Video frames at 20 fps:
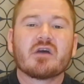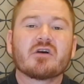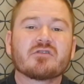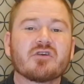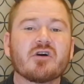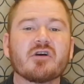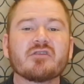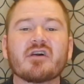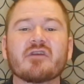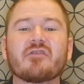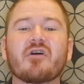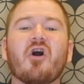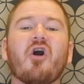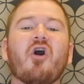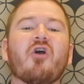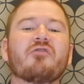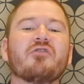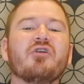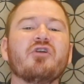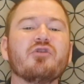TERs have a
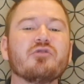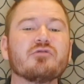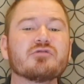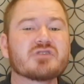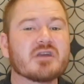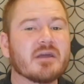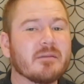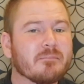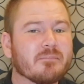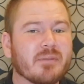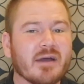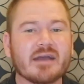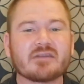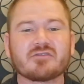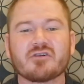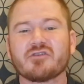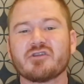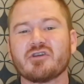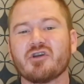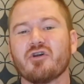huge impact
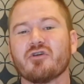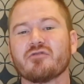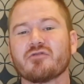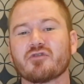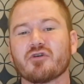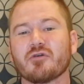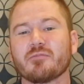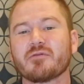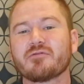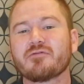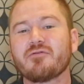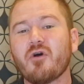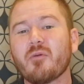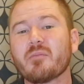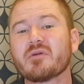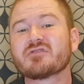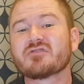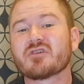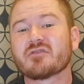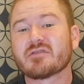on the overall
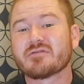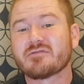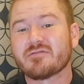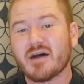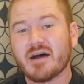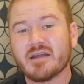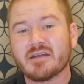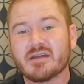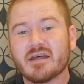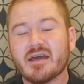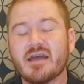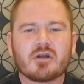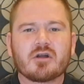performance of a fund.